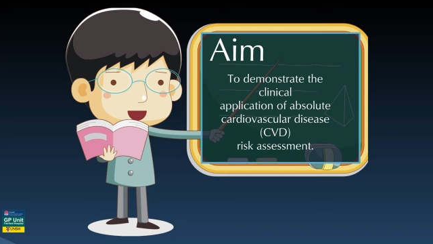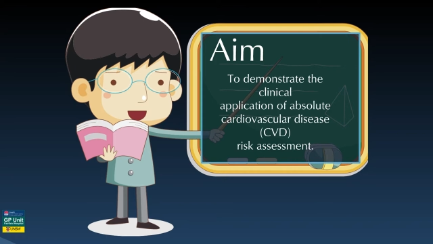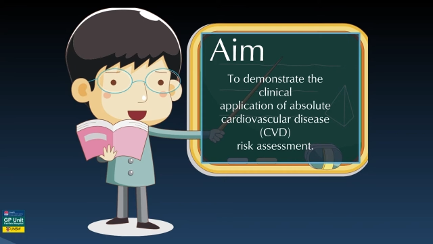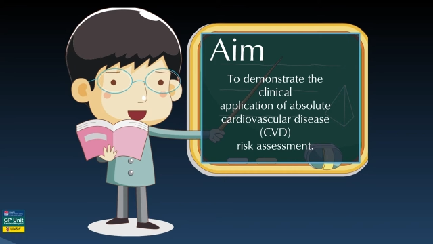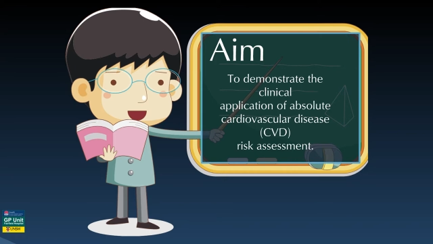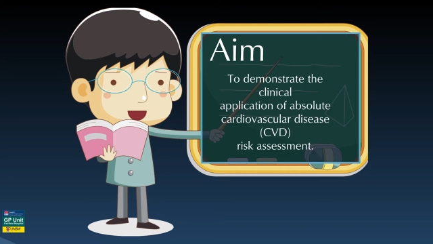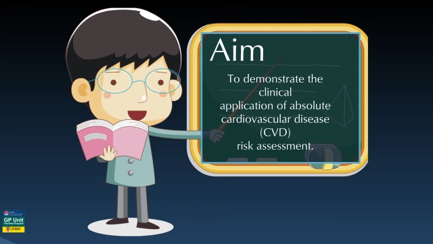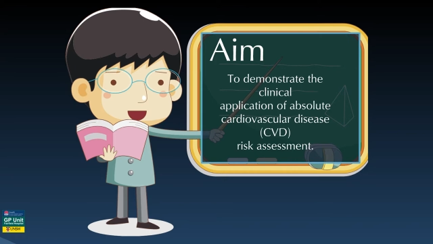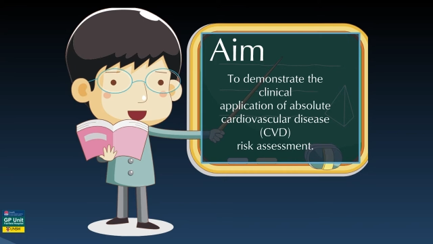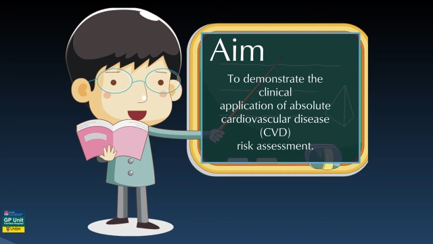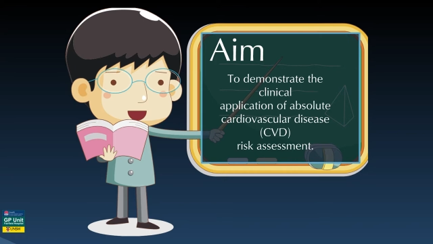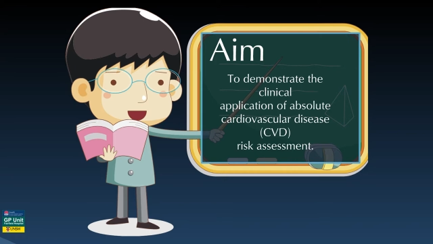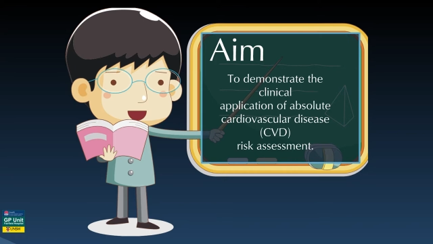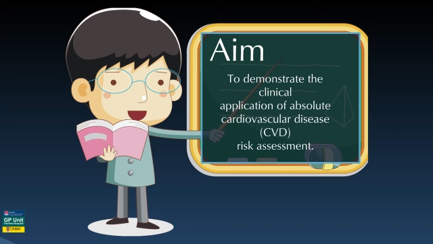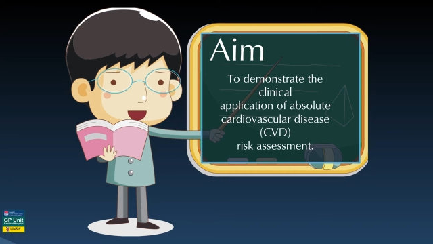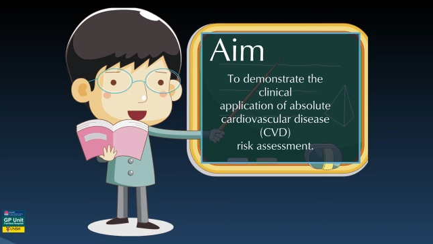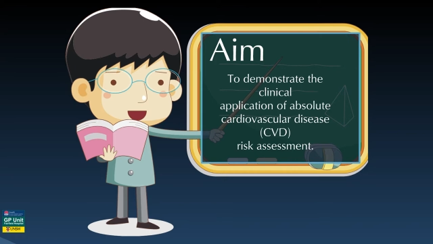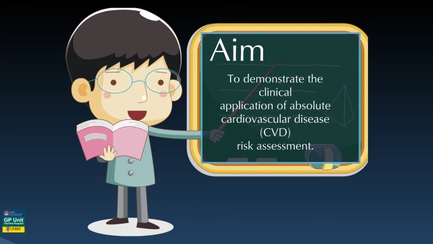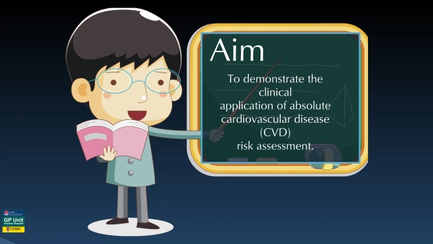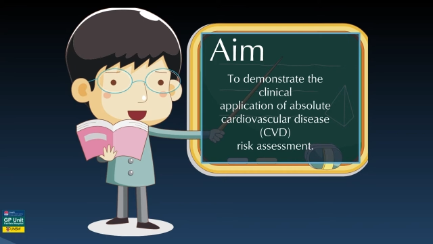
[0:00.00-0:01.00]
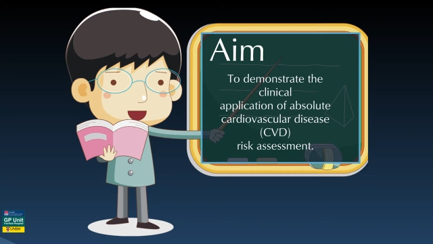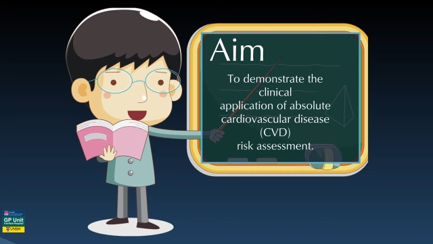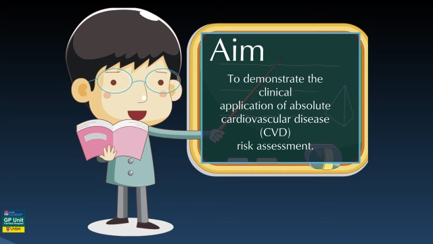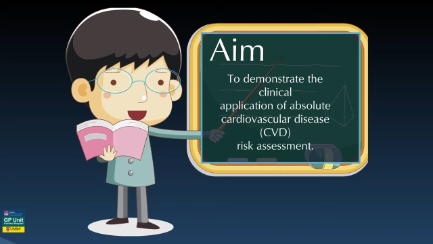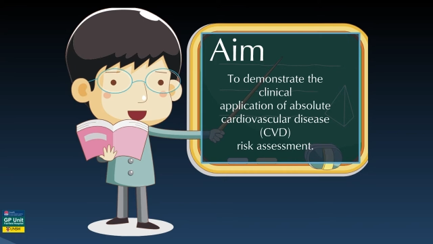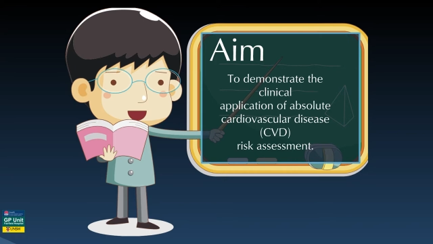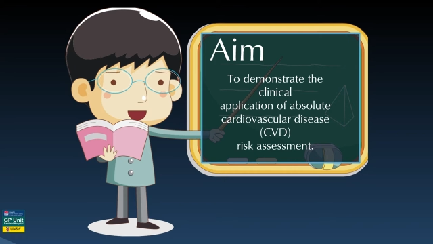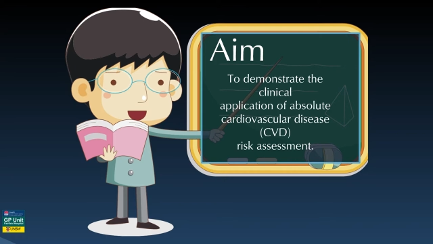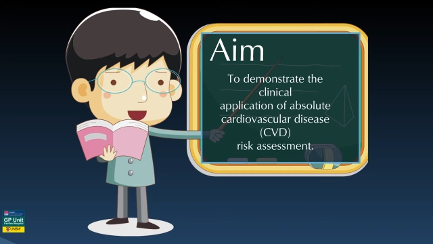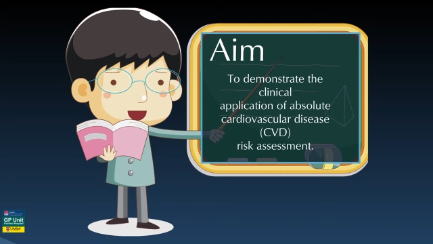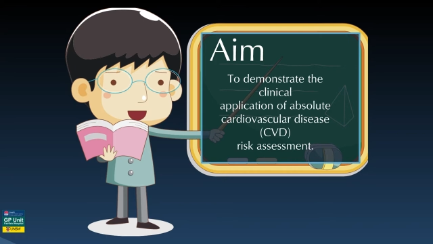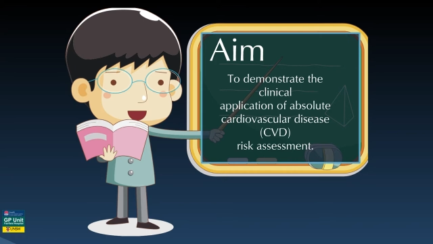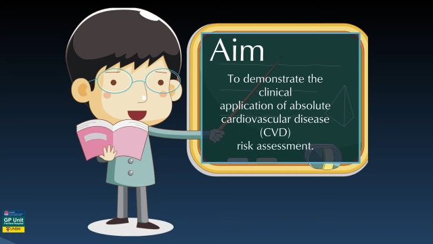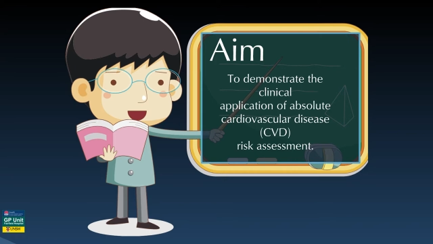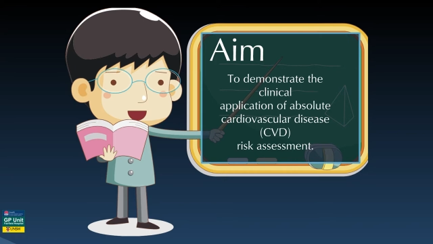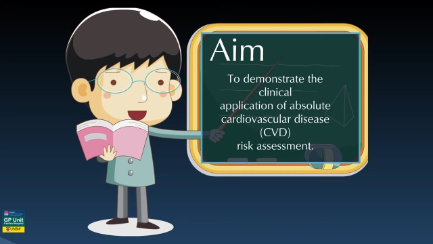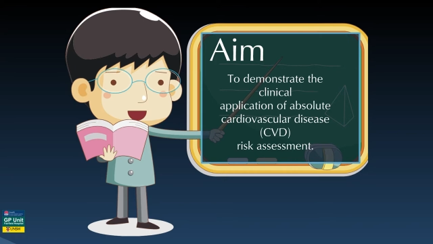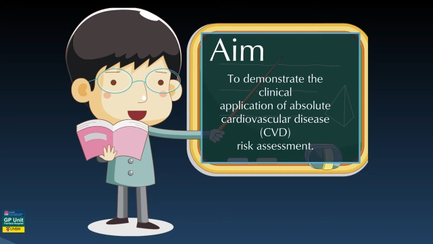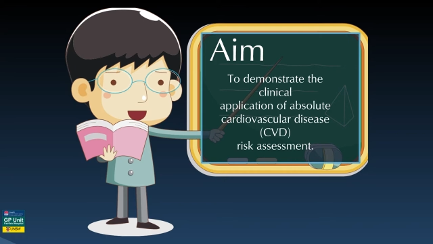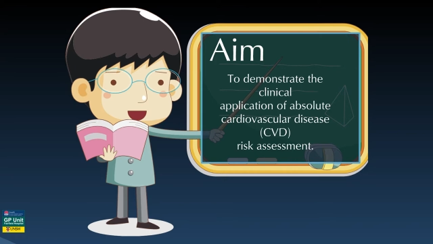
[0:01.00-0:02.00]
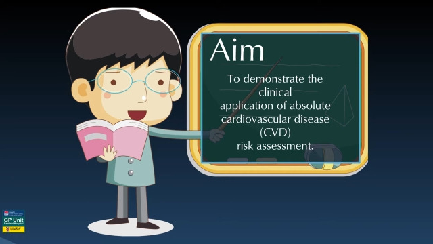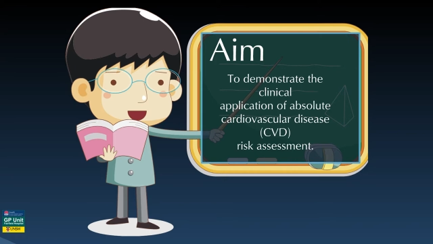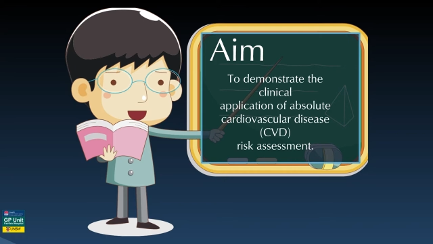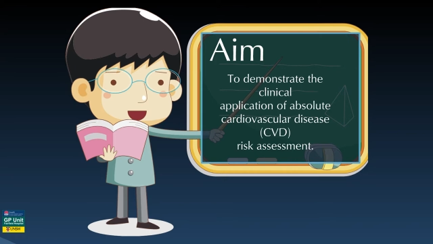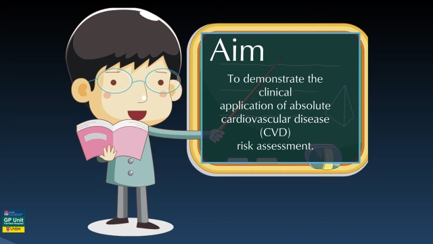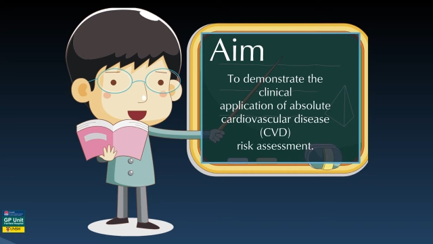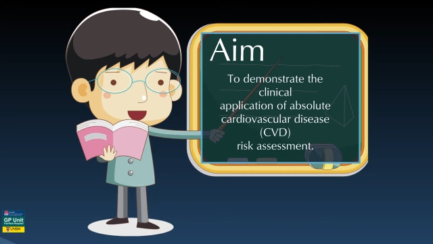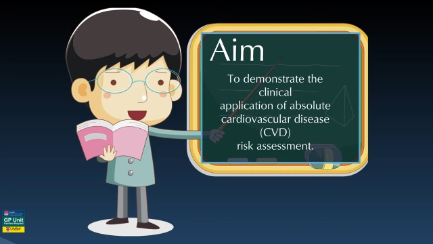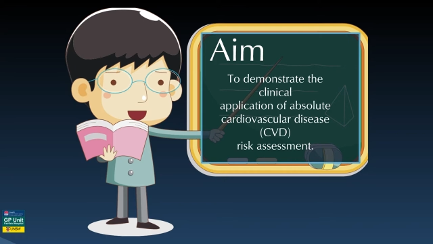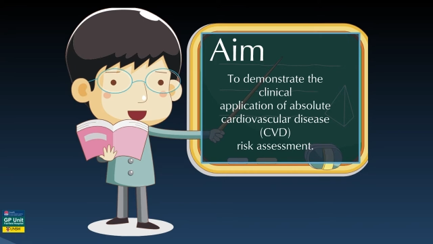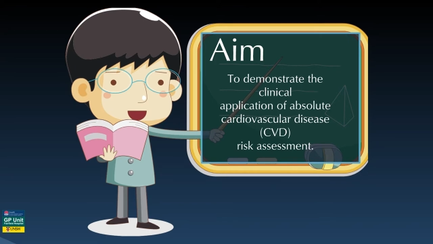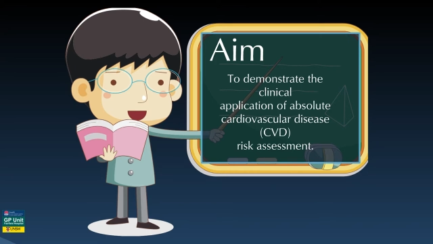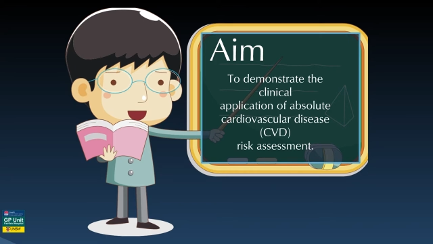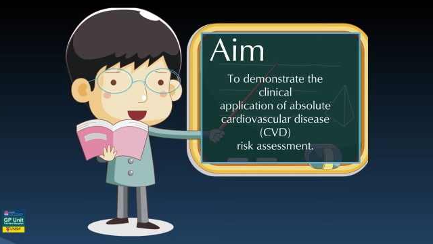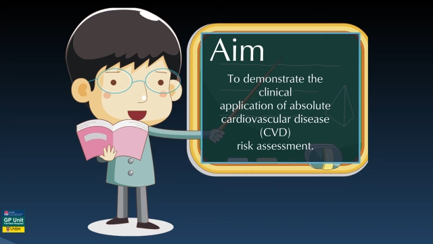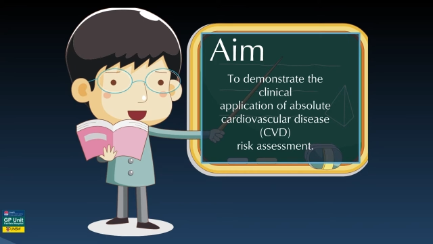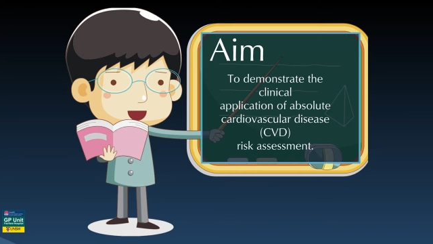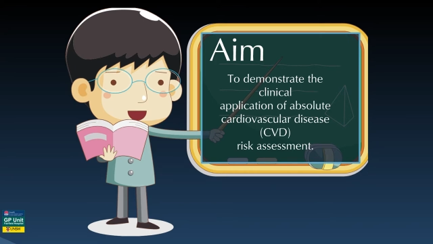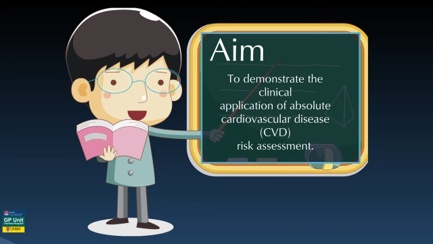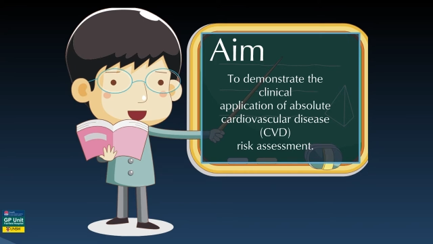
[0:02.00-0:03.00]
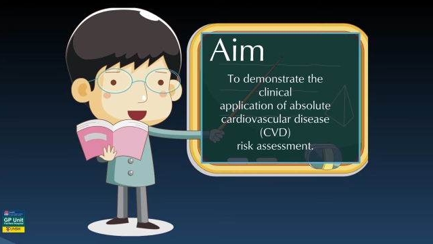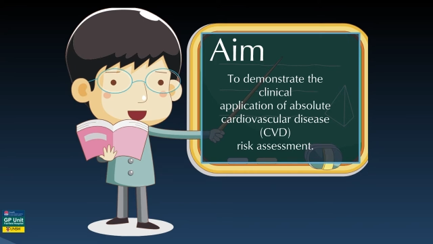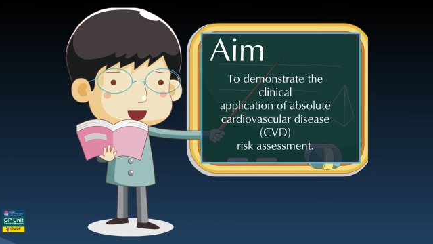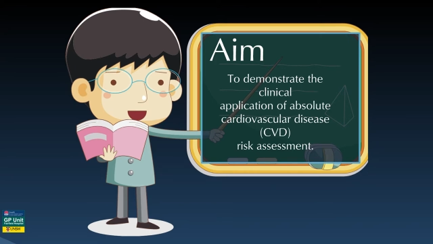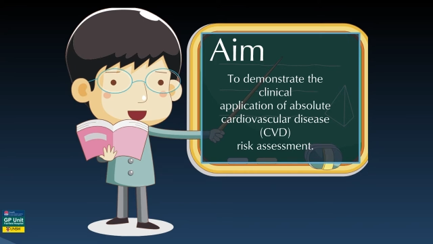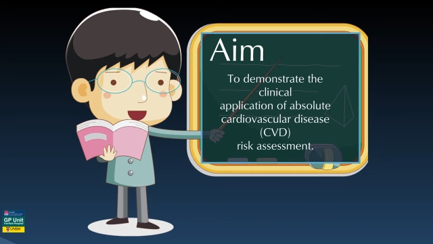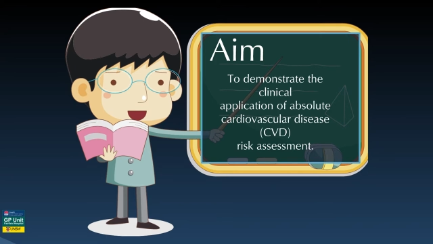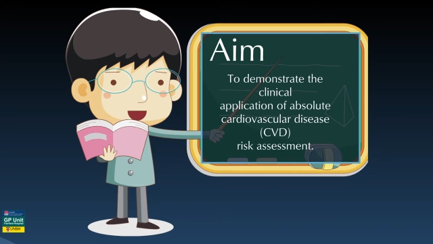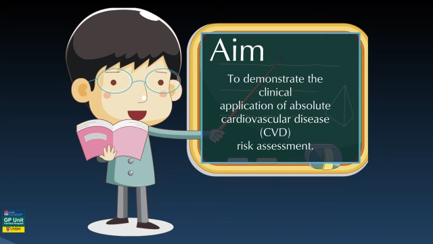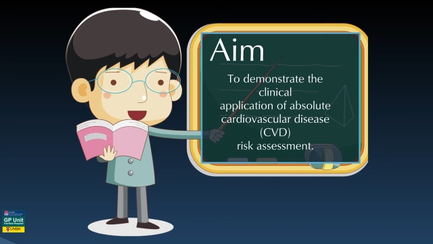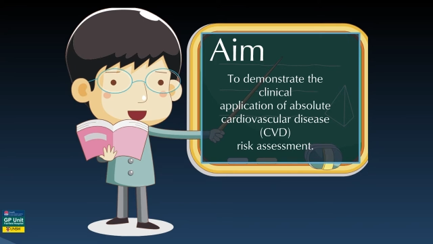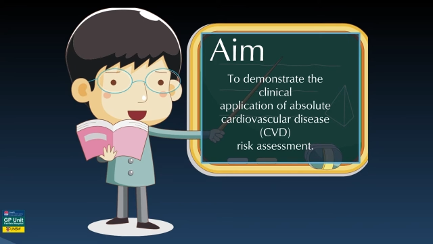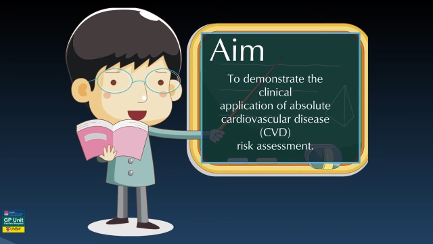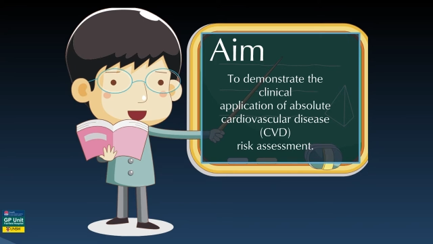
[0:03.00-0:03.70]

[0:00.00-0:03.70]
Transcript: (no speaker visible)